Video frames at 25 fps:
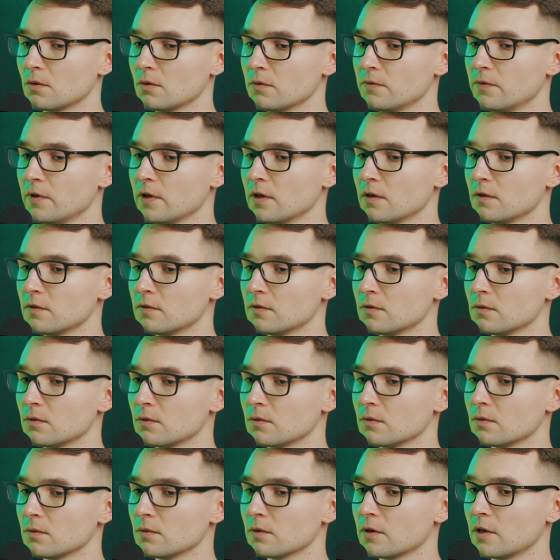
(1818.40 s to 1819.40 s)
thing is
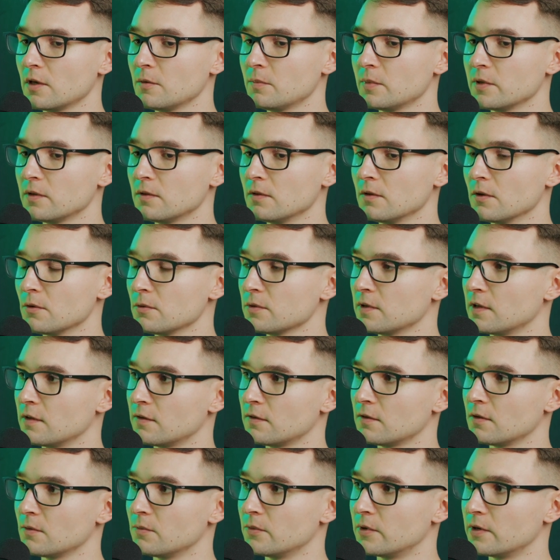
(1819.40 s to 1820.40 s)
to keep it noted
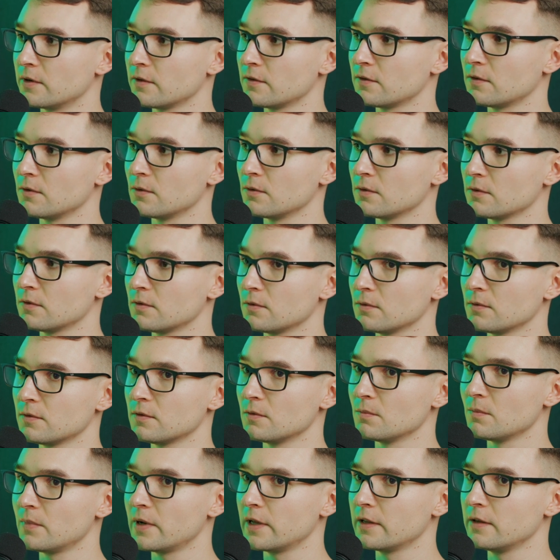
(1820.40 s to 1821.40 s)
somewhere, so
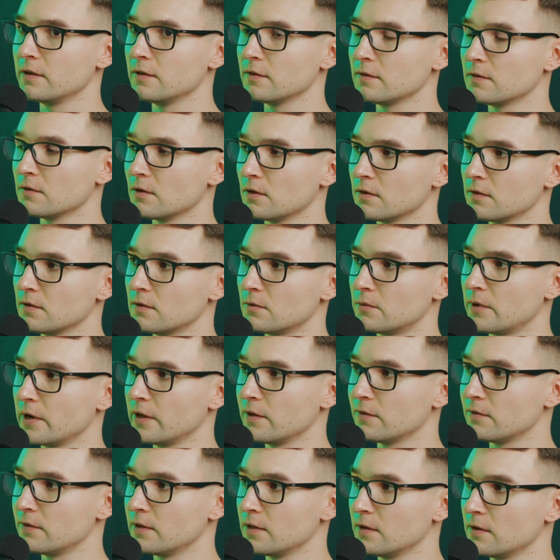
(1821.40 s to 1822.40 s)
somebody is not
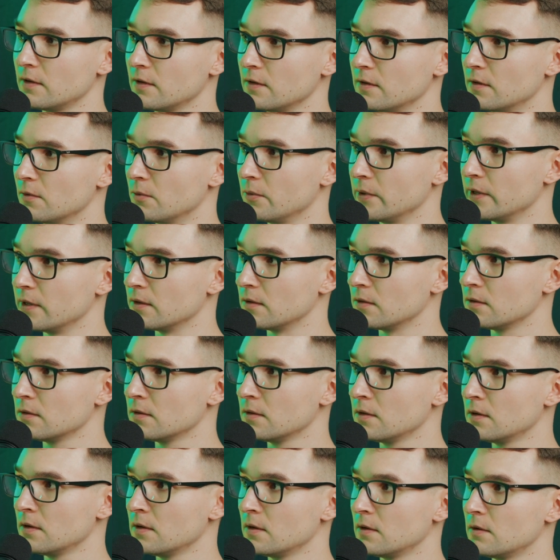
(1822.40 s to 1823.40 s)
reinventing the wheel,
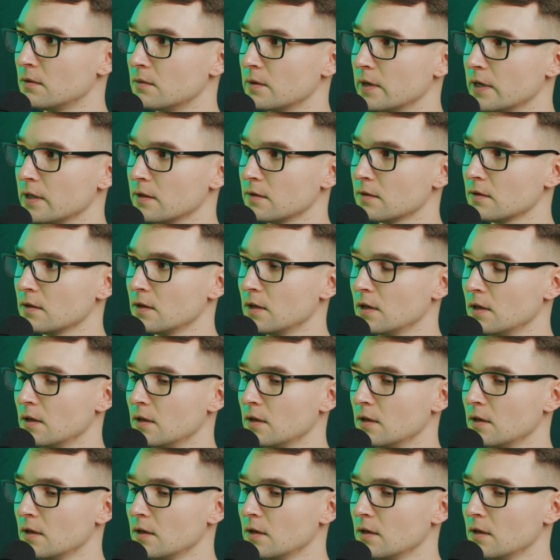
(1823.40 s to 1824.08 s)
right?